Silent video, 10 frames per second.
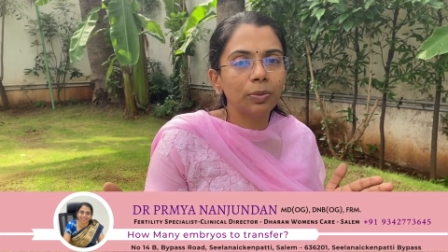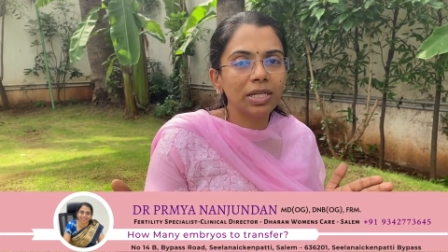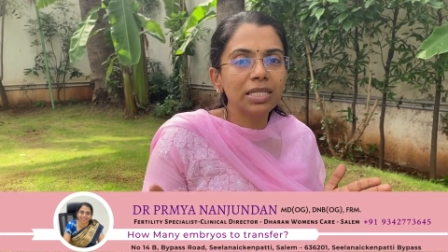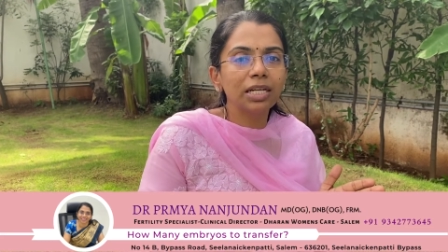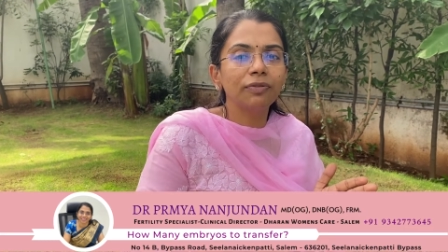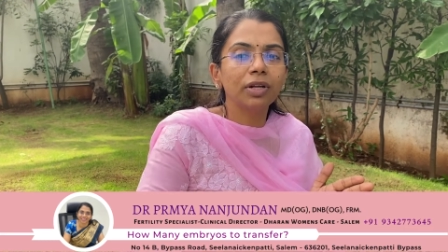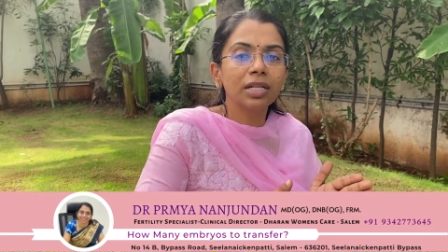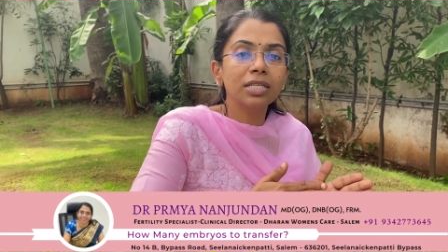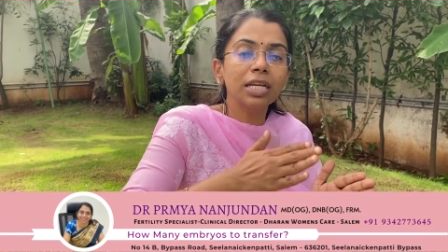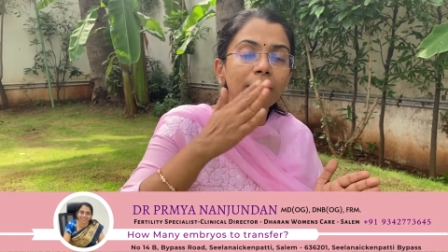twins and if you're
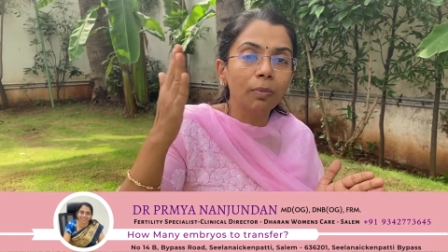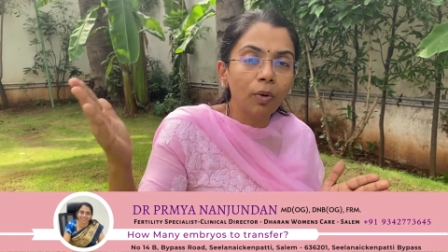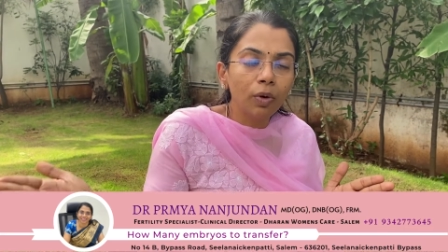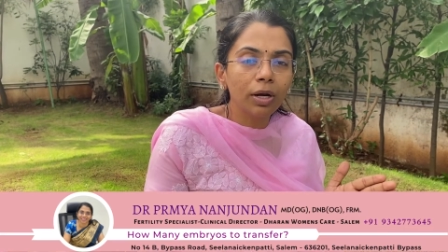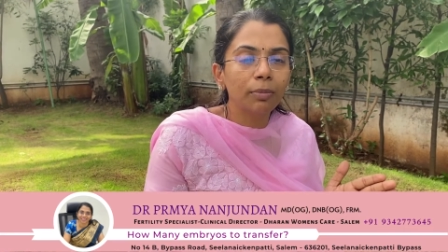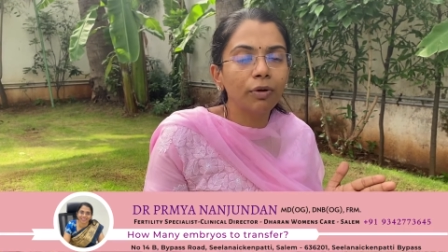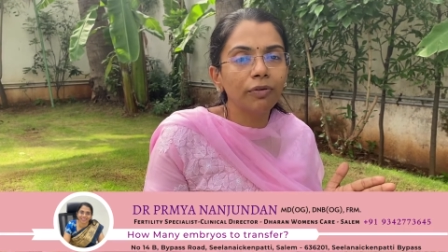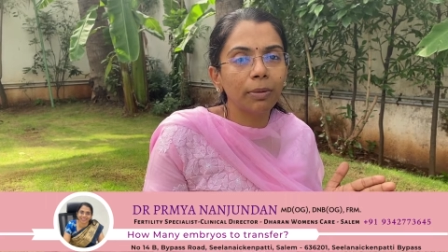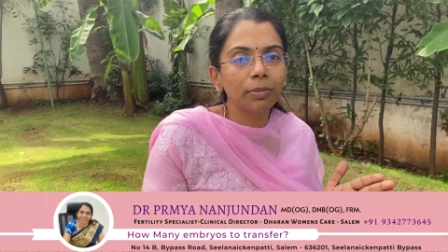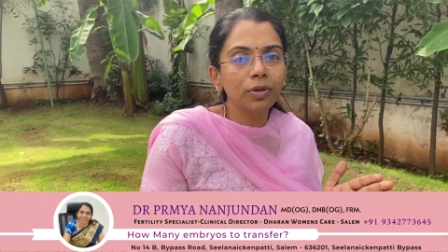considering more number
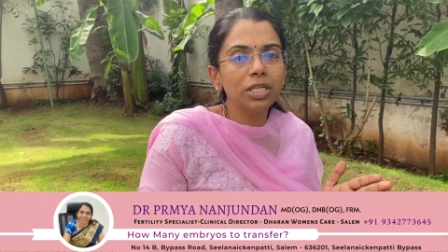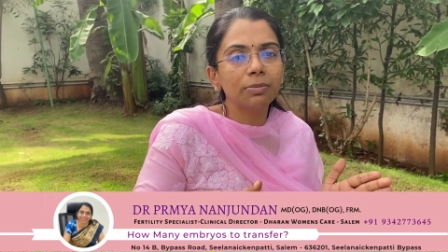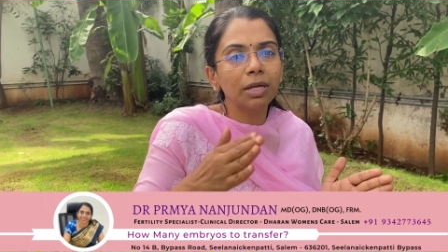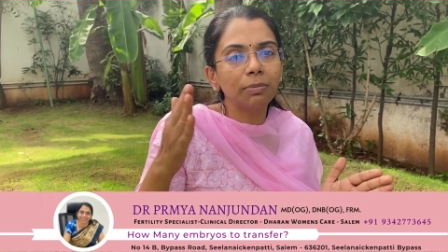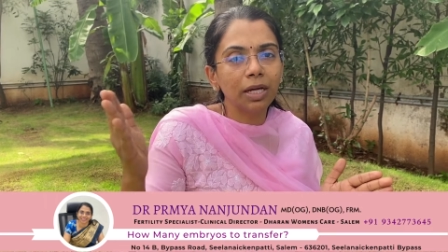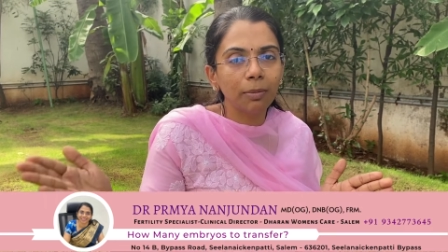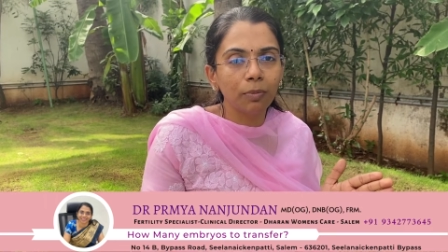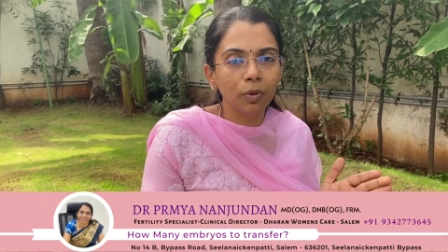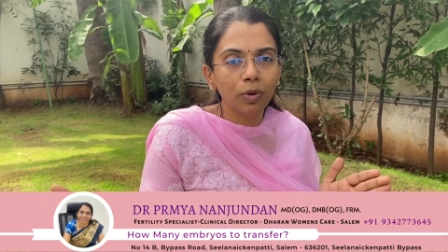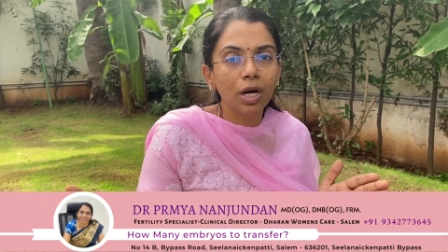of embryos it might become
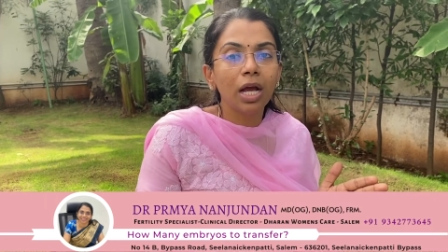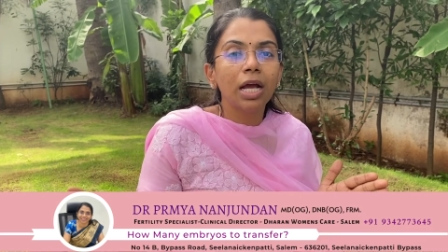more.